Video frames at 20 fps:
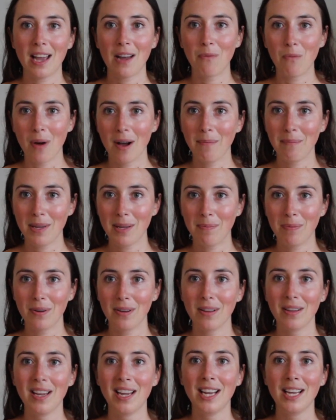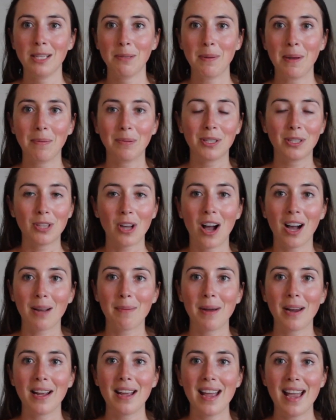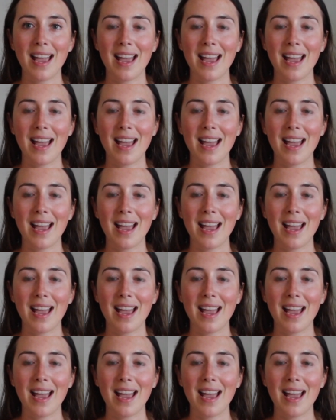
I want people to be able to talk about it.